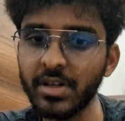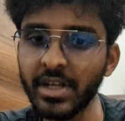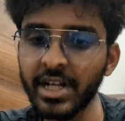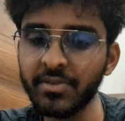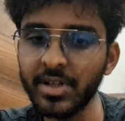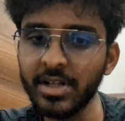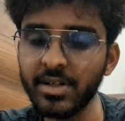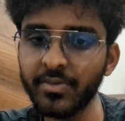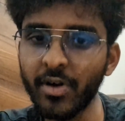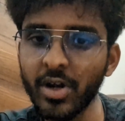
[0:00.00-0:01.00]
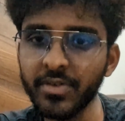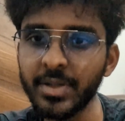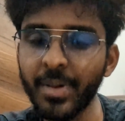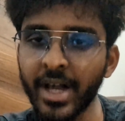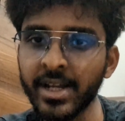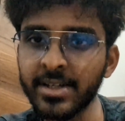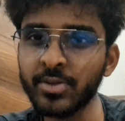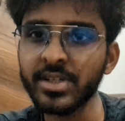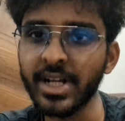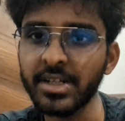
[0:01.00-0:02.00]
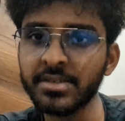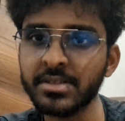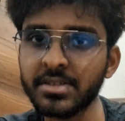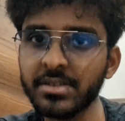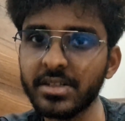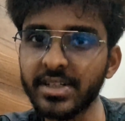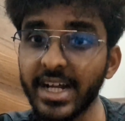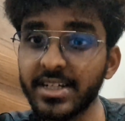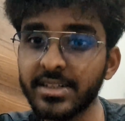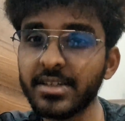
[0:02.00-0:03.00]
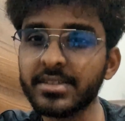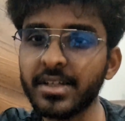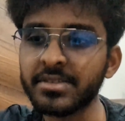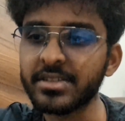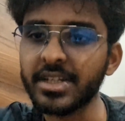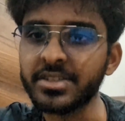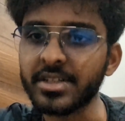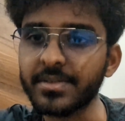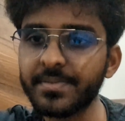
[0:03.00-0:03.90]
It will forward the packet to the right destination.